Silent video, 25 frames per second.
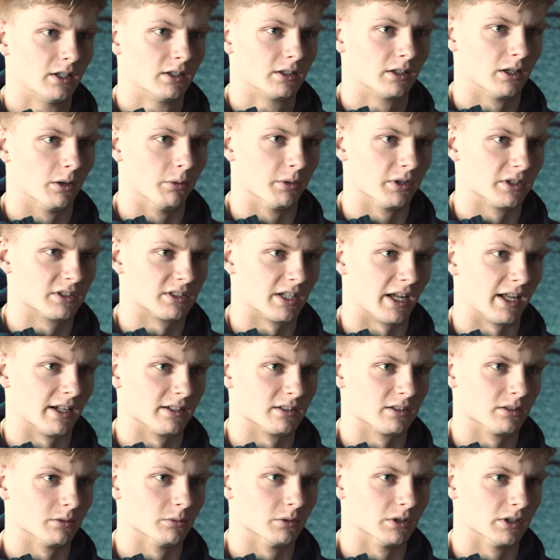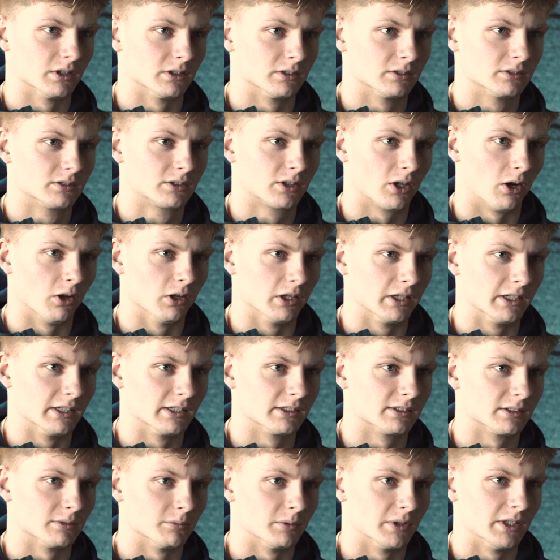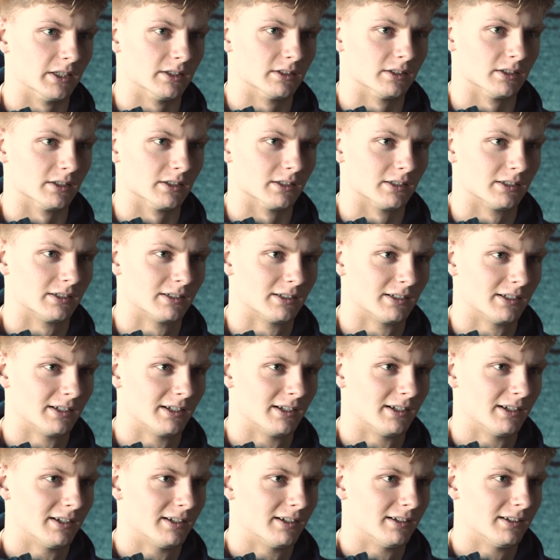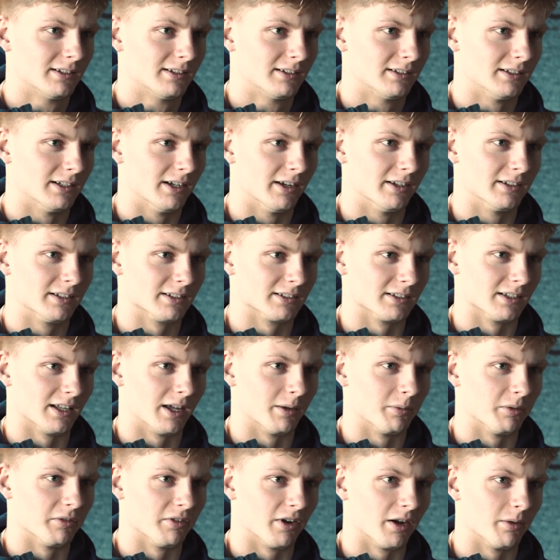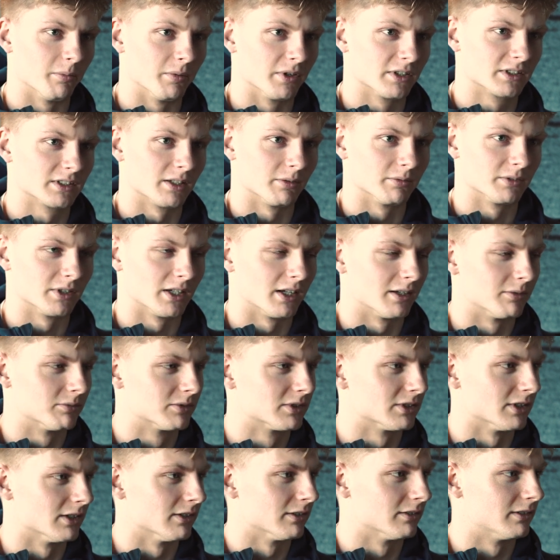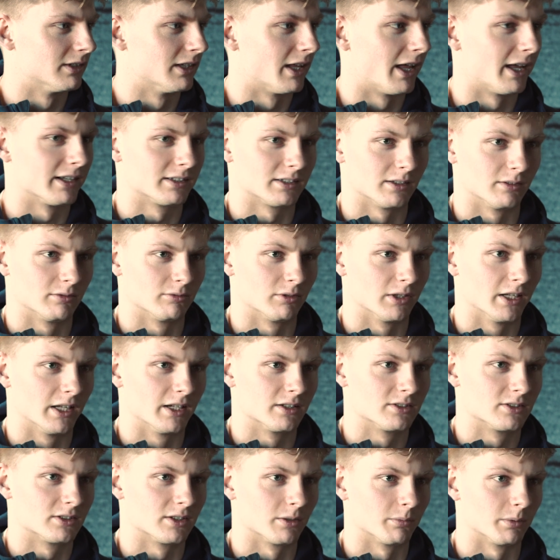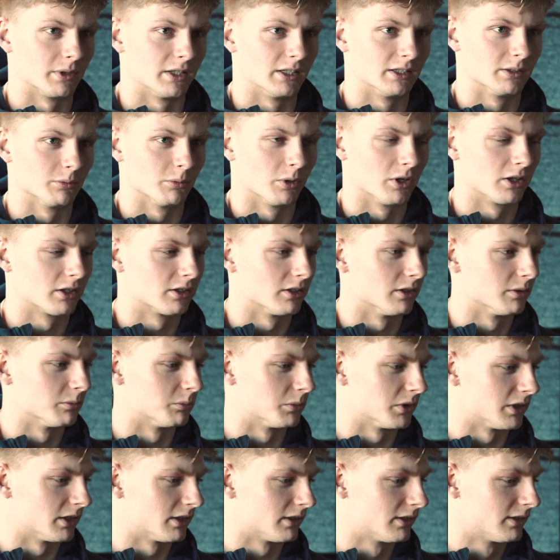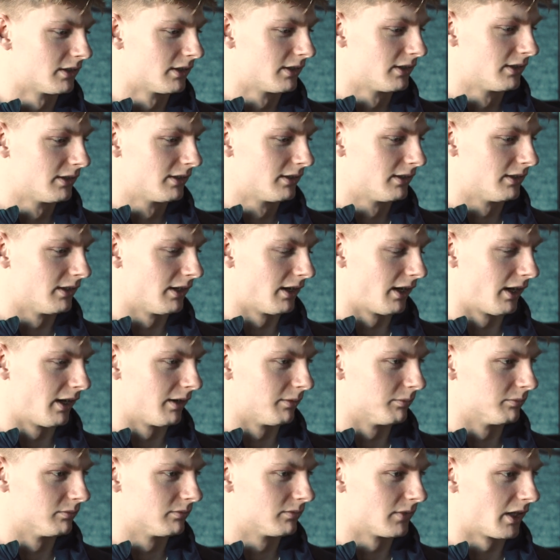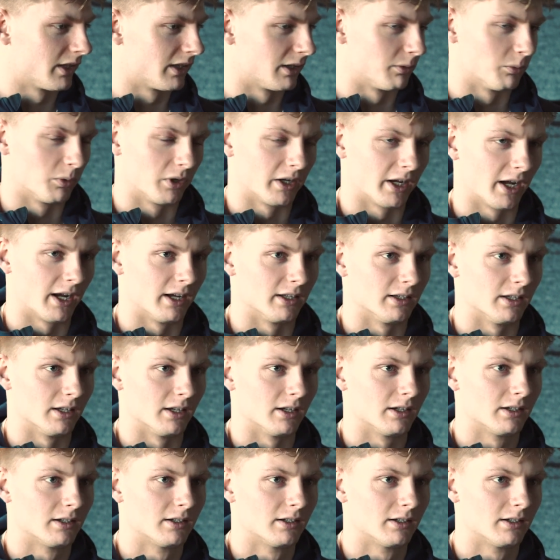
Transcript: go with the stance that we're colleagues and we need to, he doesn't like me very much sometimes, so that's a relationship I need to work on, but I think we're getting there.